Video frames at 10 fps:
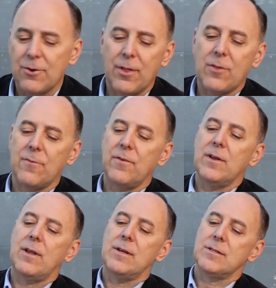You know, that's a
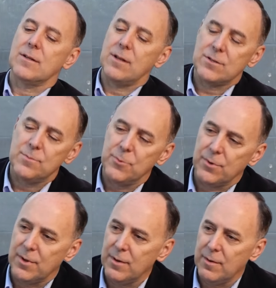fantastic
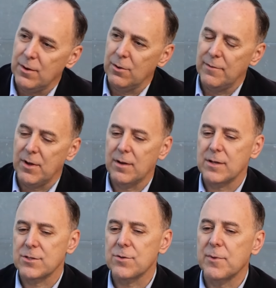testimony, Olivier,
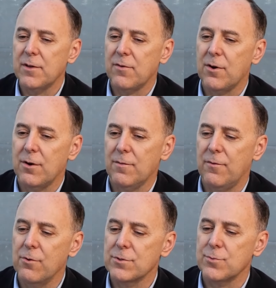because so many of our
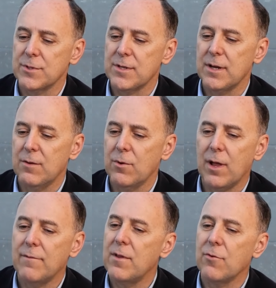folks would say,
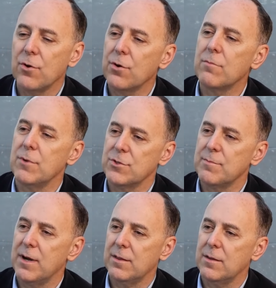well, I've never heard much
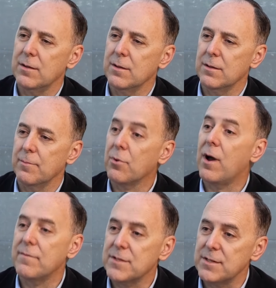about the, the
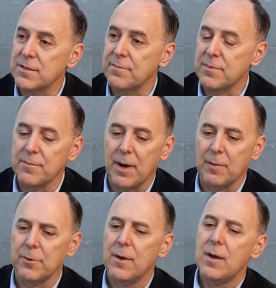prophecies of the
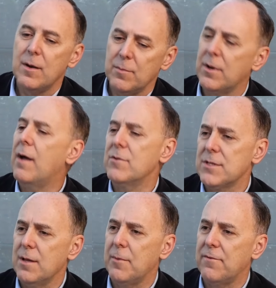Bible, but
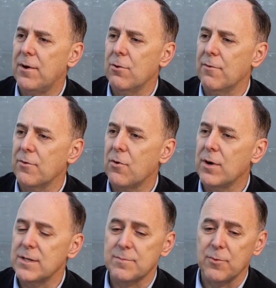obviously I'm a follower of
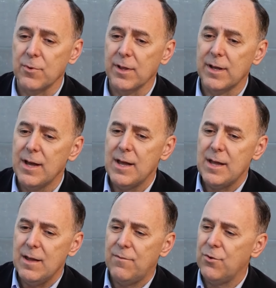Christ. But really,
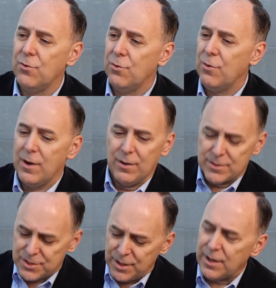if you
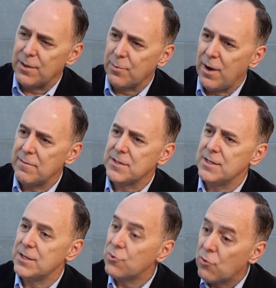study the
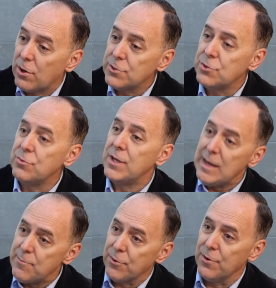prophecies, it draws you
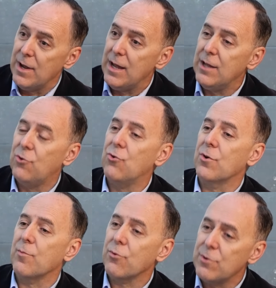deeper into an
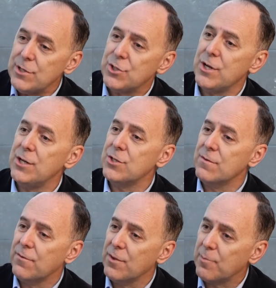
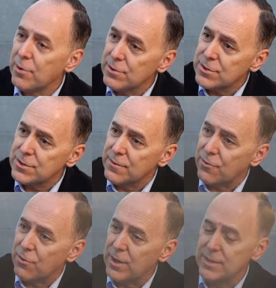appreciation for the person of
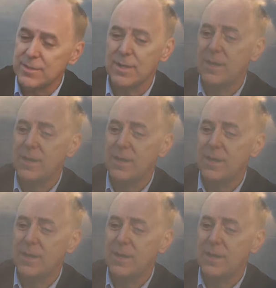Christ,